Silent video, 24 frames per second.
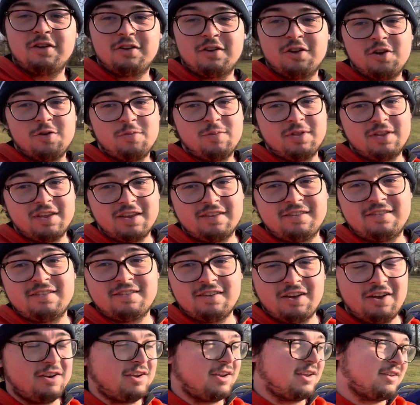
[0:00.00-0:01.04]
know, but they
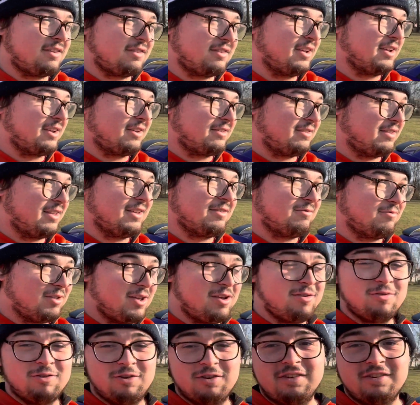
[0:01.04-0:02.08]
suck. Like they
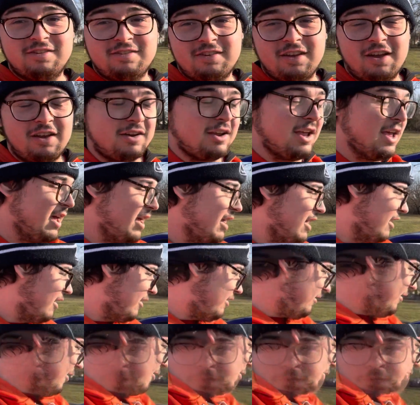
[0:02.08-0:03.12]
really suck.
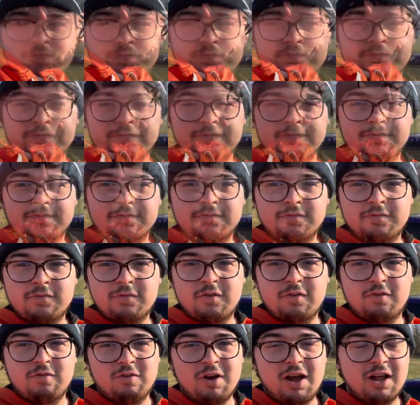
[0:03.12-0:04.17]
So coilovers,
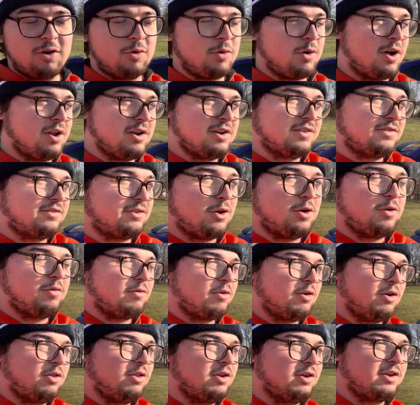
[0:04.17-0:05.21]
ride quality, just the
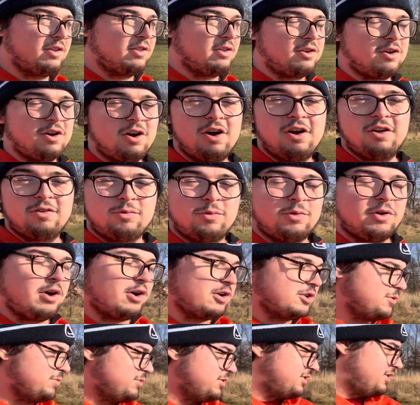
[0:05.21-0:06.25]
overall look of the car, it's
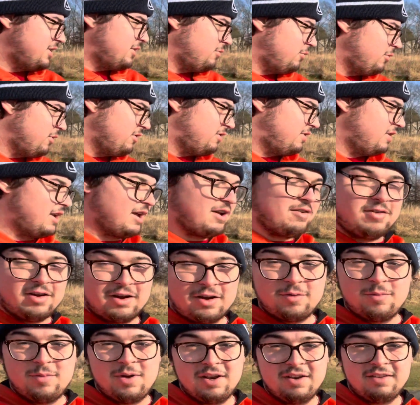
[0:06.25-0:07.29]
100% worth it. I
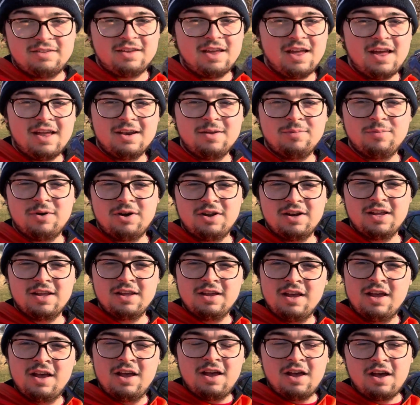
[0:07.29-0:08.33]
recommend it to anybody.
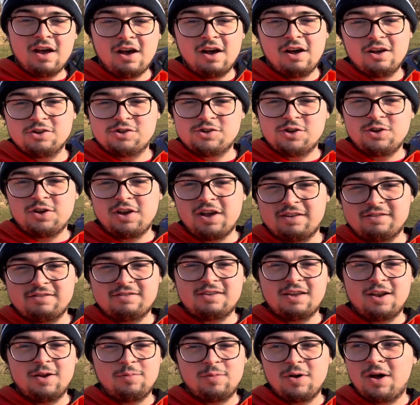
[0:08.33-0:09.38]
I'll show you guys the
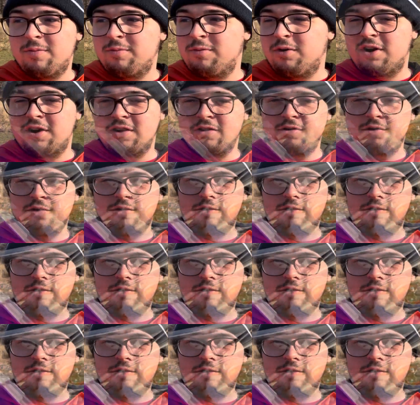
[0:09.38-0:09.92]
setup I'm running real